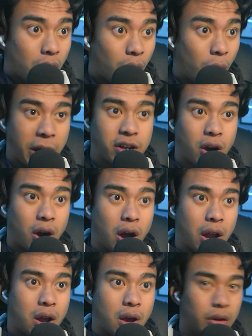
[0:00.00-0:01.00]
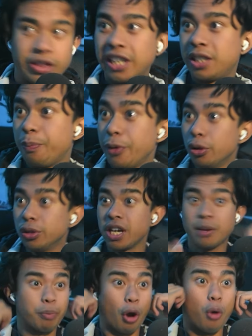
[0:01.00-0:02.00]
Oh my god. This
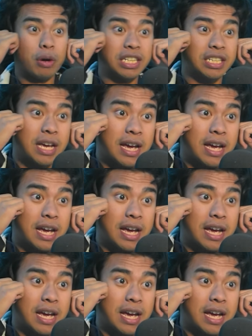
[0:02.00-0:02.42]
music, bro, it